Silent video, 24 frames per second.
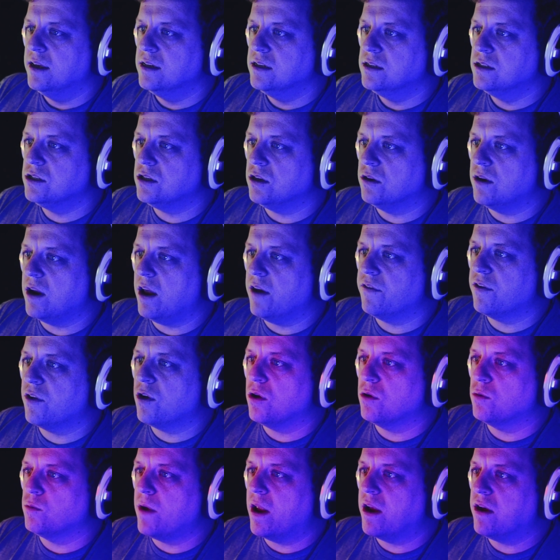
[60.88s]
So now if I go
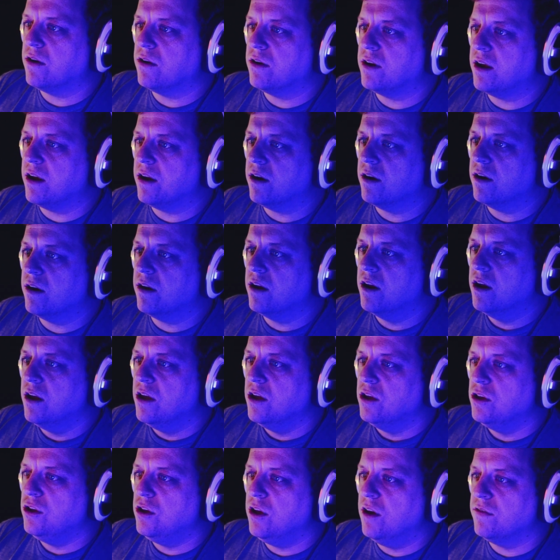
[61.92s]
to rendered here,
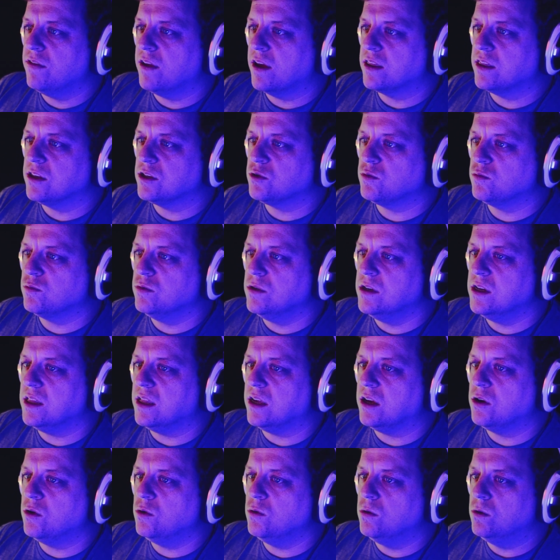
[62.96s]
you have like this really
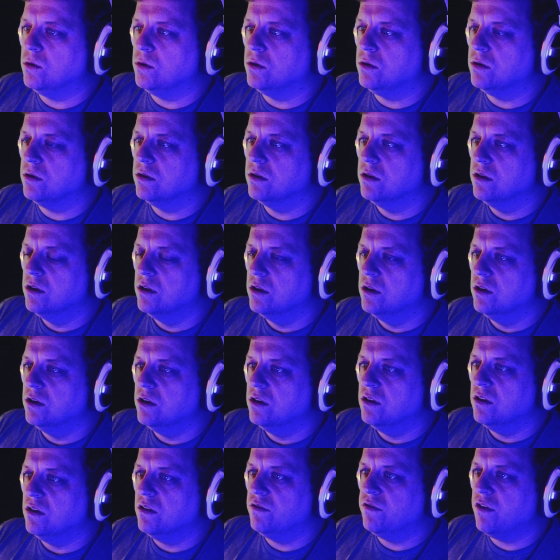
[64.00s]
cool
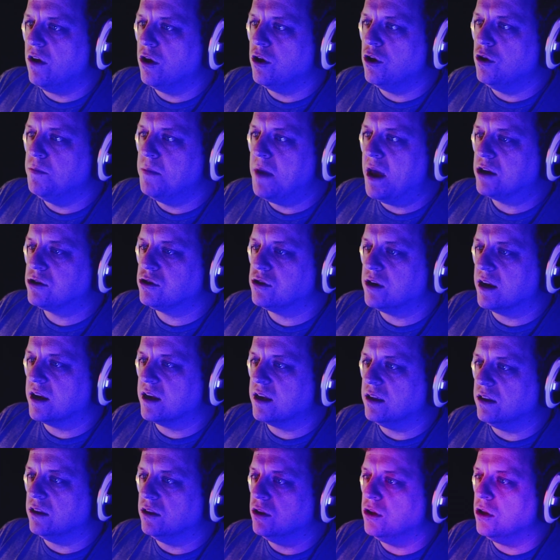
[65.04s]

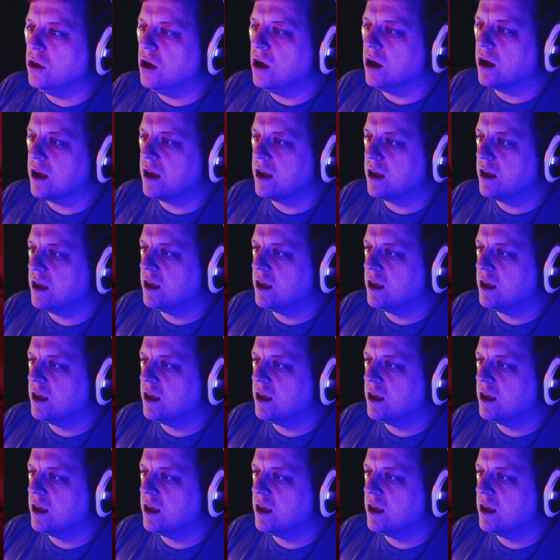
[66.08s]
volumetric look